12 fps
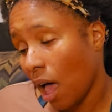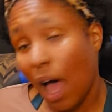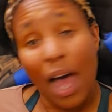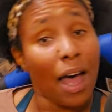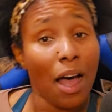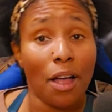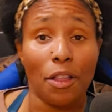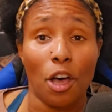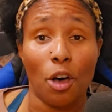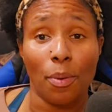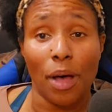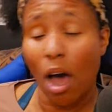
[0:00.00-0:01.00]
I don't
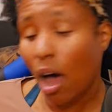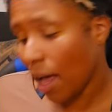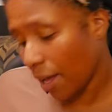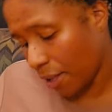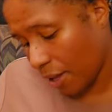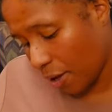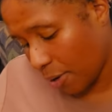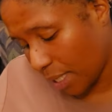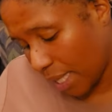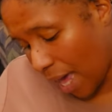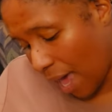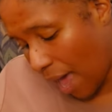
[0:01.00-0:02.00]
know, but all I know is
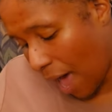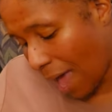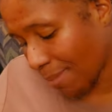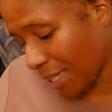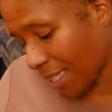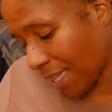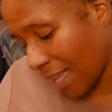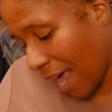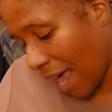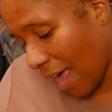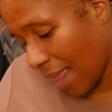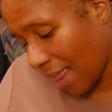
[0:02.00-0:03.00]
that I'm just glad